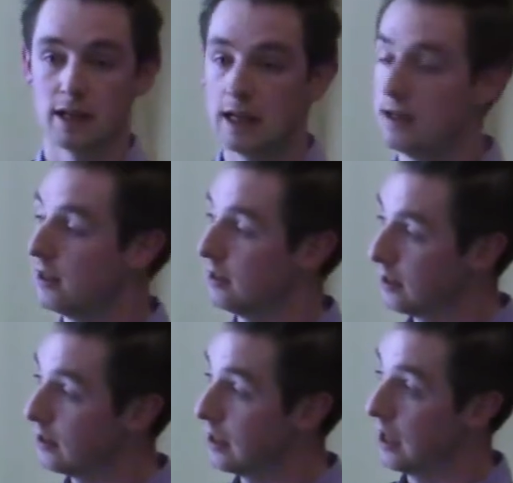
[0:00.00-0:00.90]
in
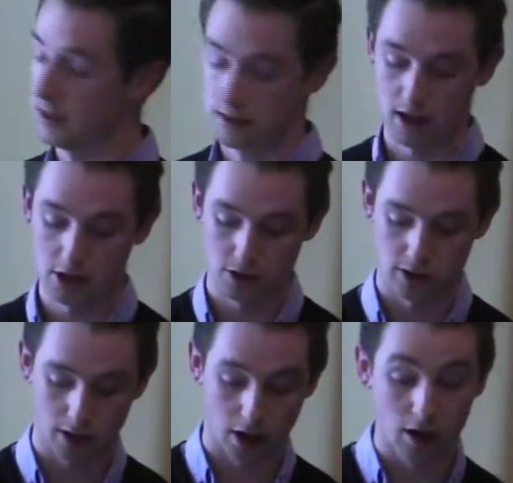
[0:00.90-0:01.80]
the 8th
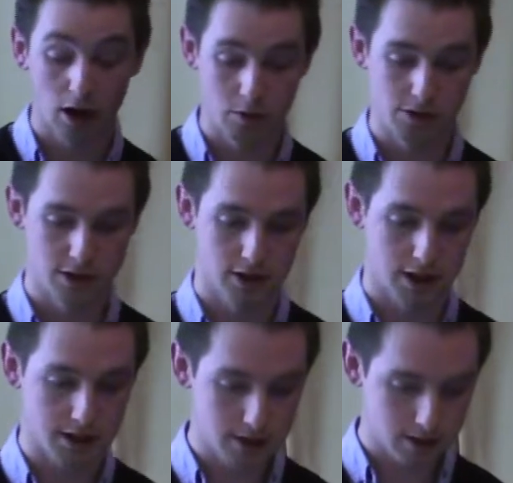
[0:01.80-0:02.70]
century, I would
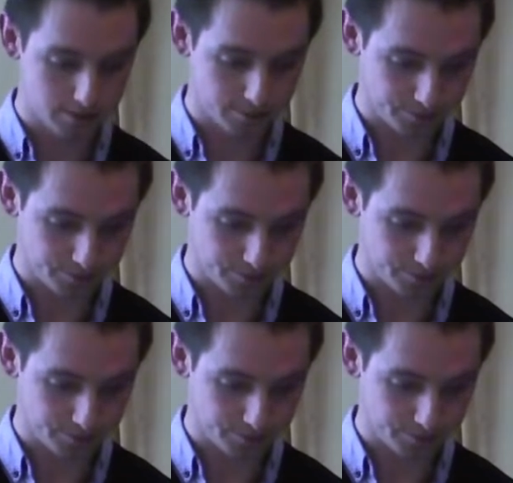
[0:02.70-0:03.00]
suggest.